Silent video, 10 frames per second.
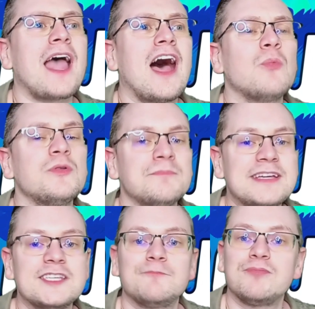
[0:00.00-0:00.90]
I wouldn't
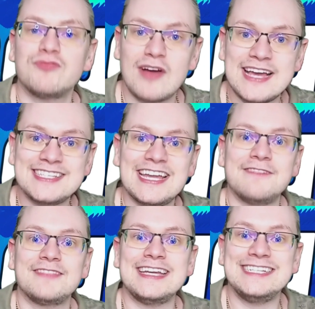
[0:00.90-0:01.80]
be surprised
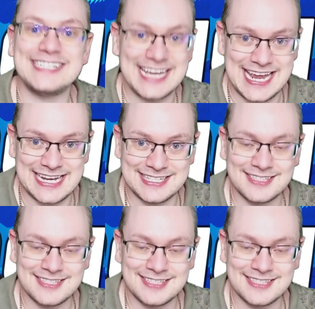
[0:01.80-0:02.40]
if they did.